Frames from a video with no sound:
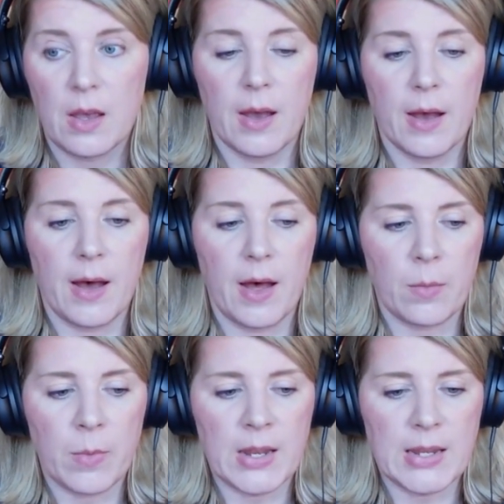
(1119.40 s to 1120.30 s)

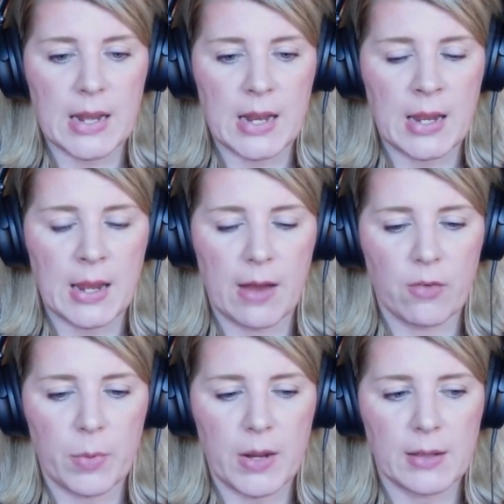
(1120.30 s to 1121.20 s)
and getting
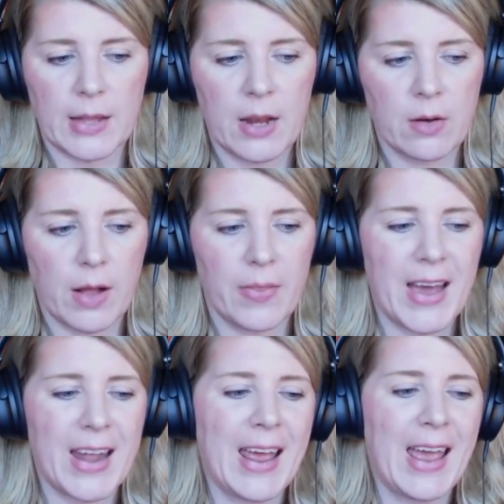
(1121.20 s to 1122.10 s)
everybody aligned around
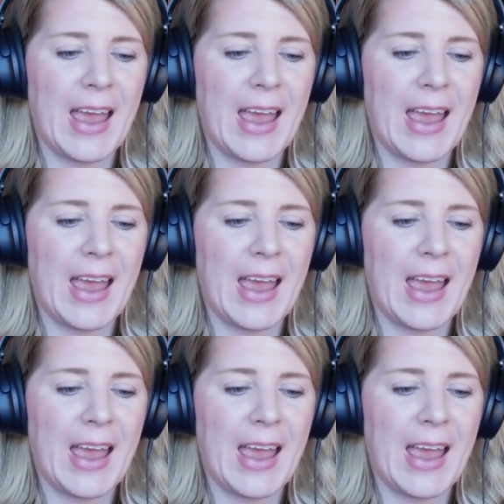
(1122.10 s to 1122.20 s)
that.